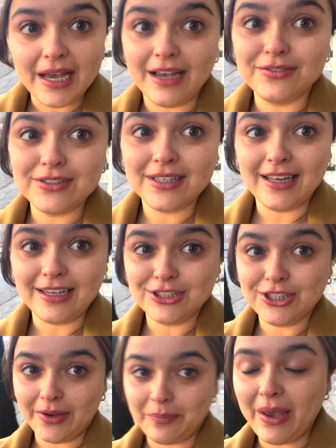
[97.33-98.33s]
have to like
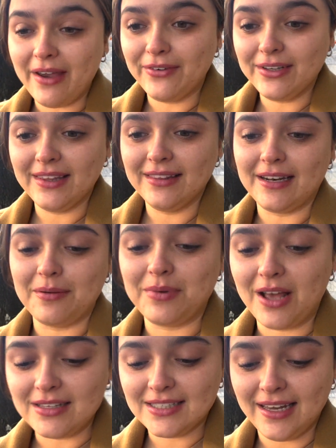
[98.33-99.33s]
ship everything that I'm
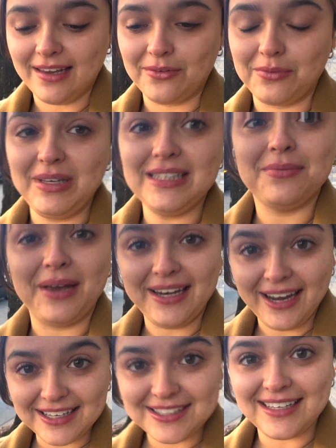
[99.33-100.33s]
not taking with me to my
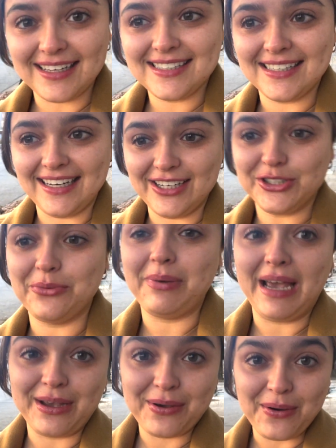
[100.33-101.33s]
next destination
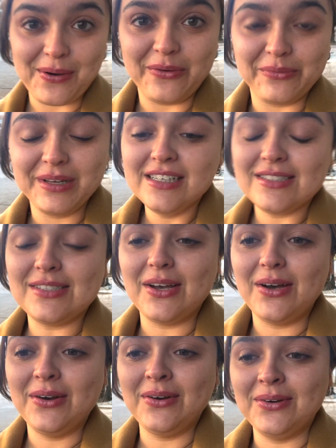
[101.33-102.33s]
back home.
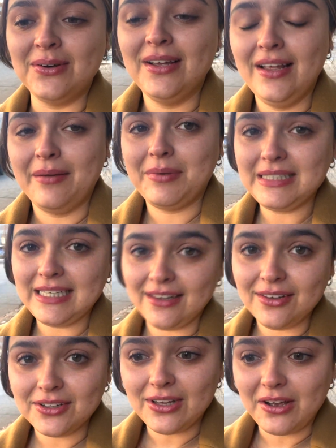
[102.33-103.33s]
So I'm gonna take
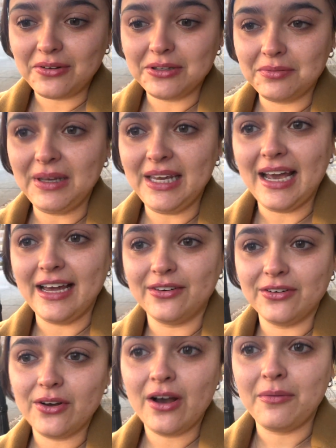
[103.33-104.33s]
you along with me. I don't
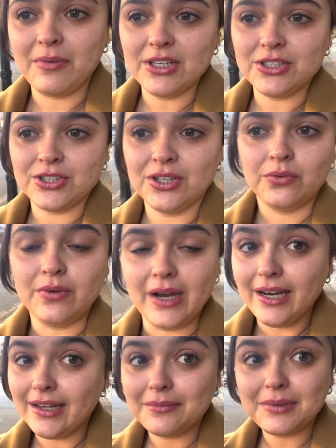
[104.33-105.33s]
know how much
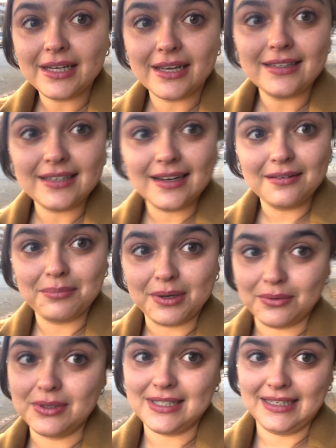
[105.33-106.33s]
writing I'm gonna get done, but
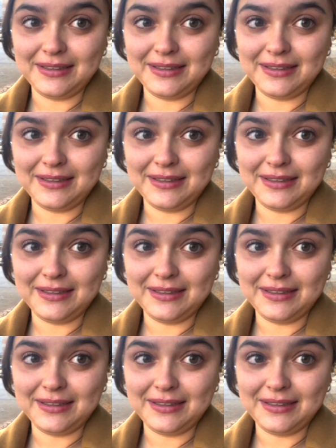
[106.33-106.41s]
we'll see.